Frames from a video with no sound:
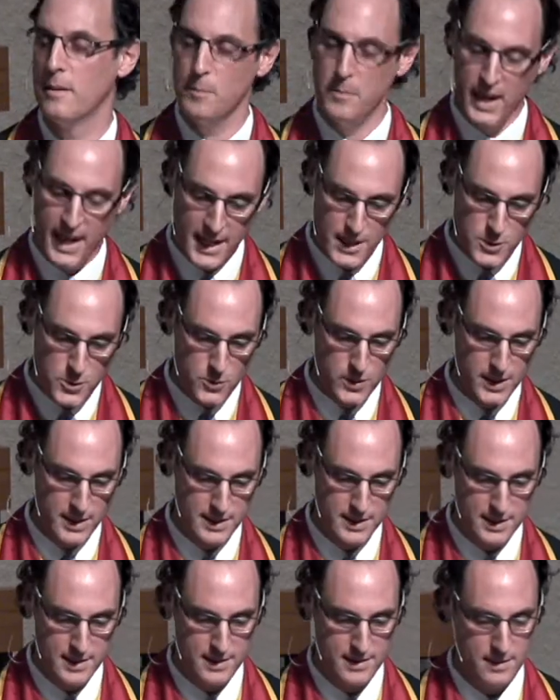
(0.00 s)

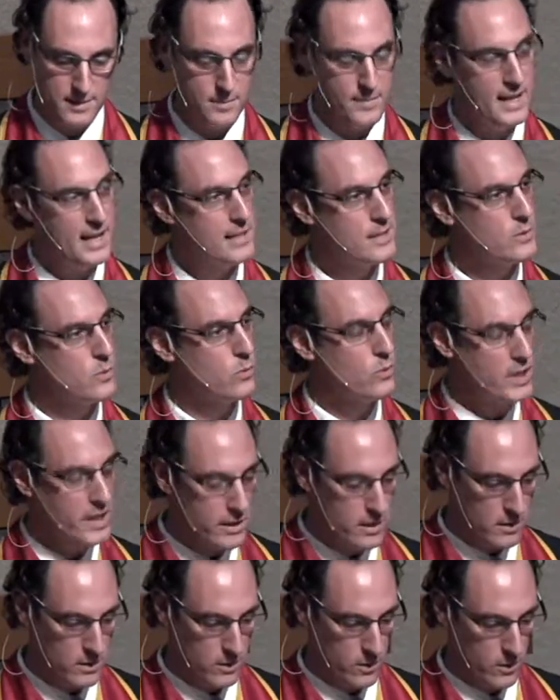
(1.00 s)
patriotism that is
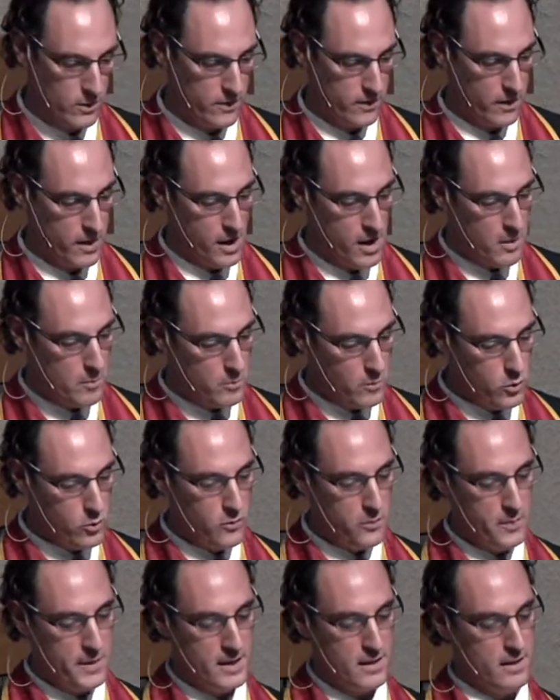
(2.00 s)
real, or the
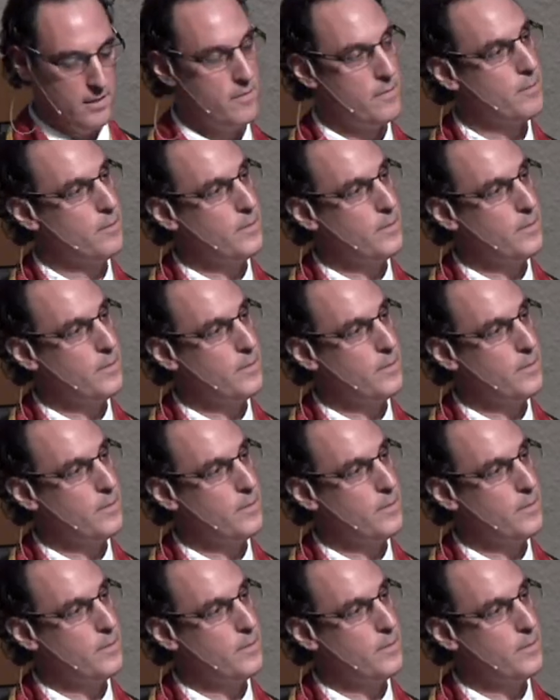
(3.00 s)
movement of